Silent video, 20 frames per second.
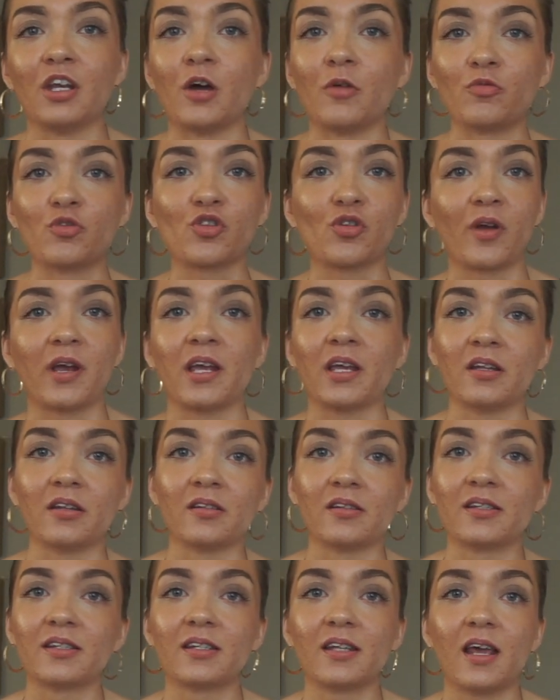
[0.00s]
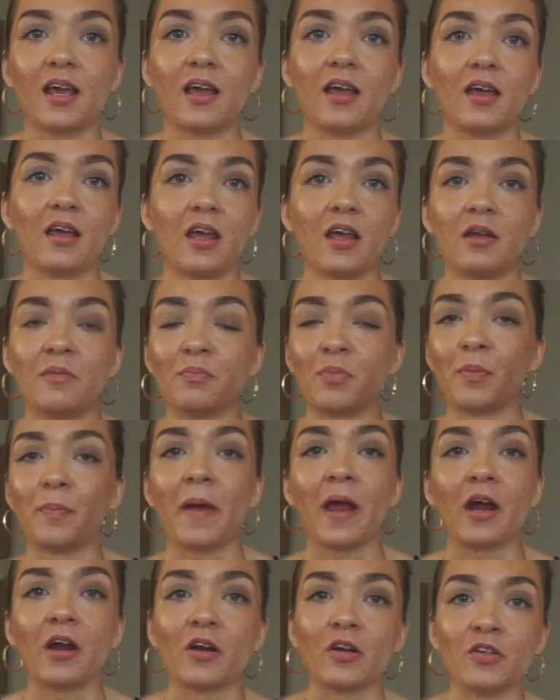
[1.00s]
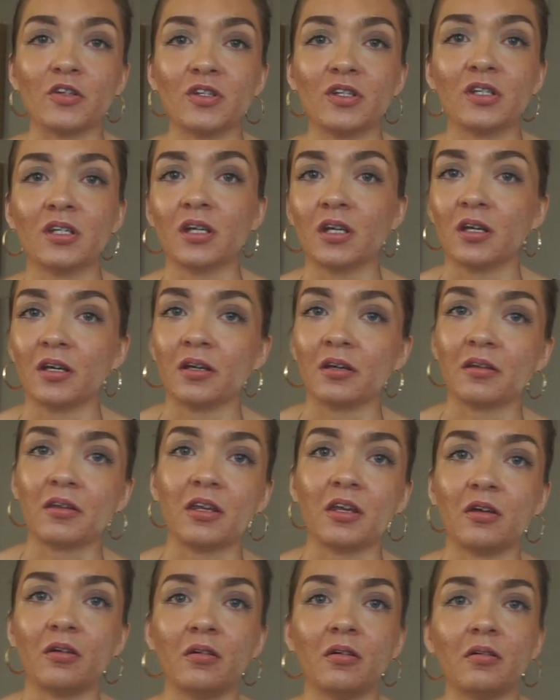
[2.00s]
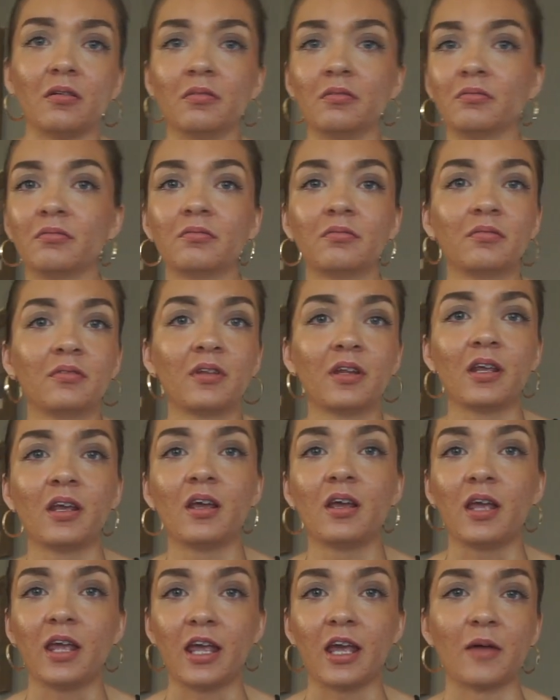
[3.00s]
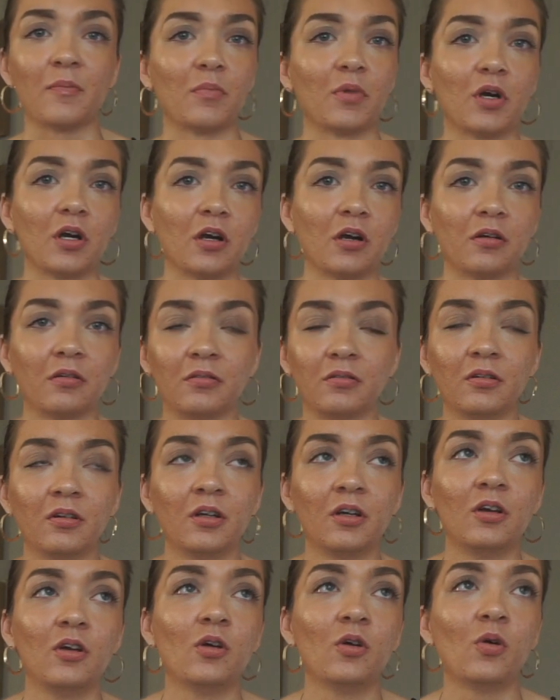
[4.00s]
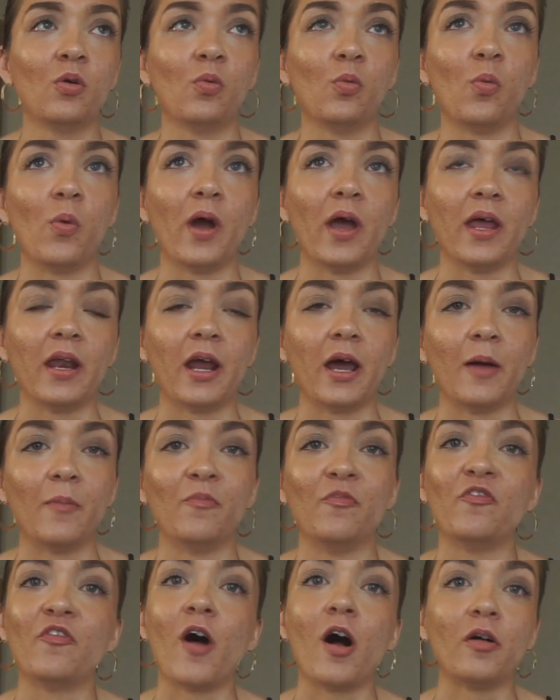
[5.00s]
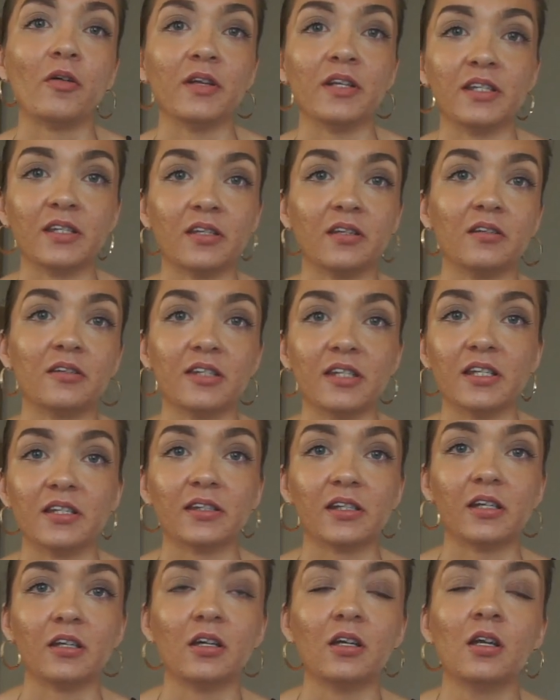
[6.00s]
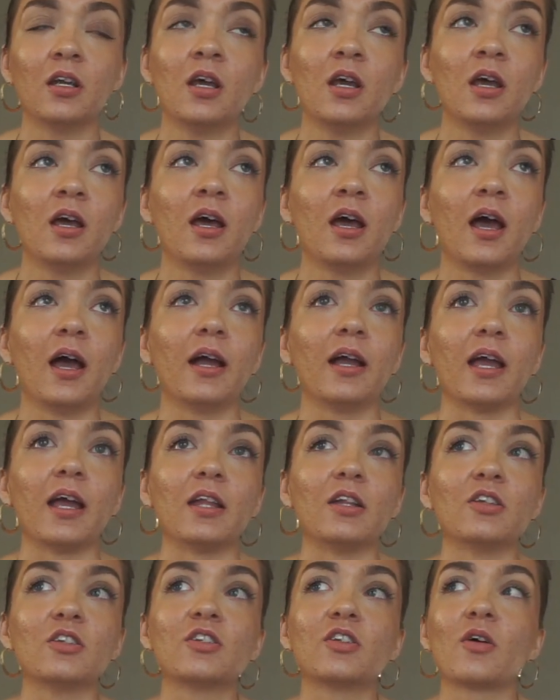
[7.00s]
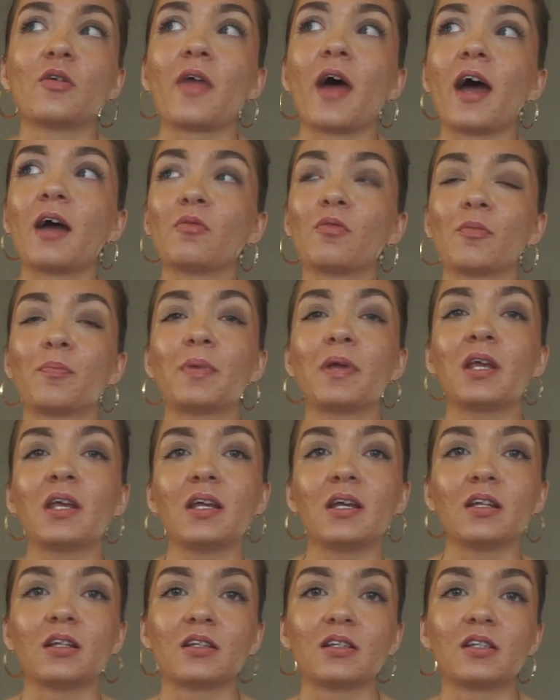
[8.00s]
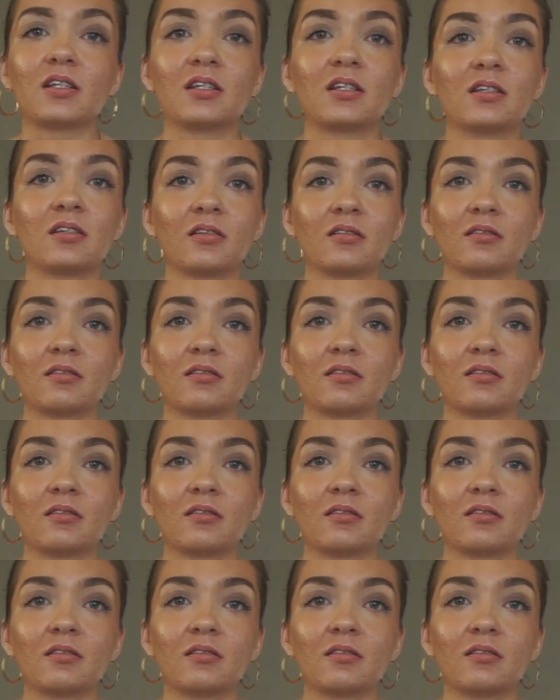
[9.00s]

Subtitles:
trains and prepares to kill Amber when fall is in season again. So that repeats